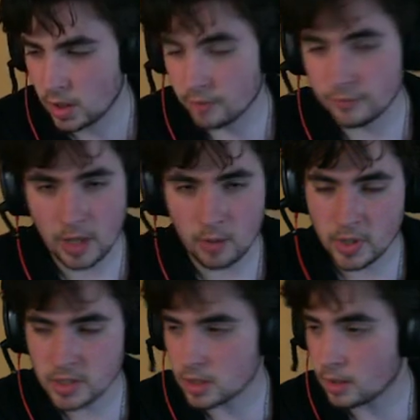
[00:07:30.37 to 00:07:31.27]
And for that
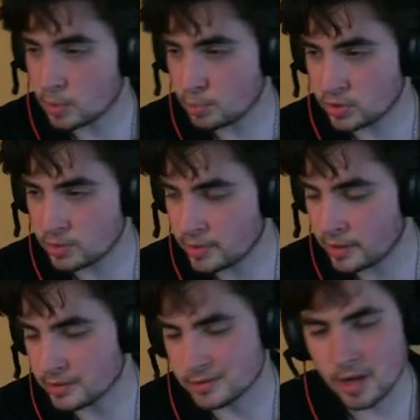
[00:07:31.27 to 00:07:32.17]
reason, I'm gonna put them in
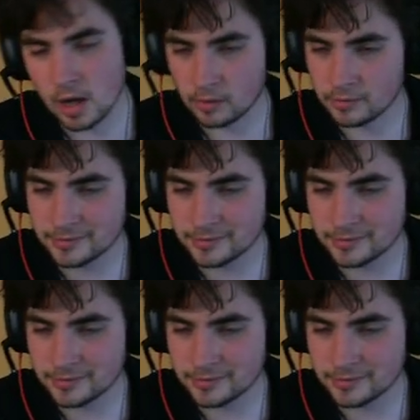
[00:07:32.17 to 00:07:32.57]
S now.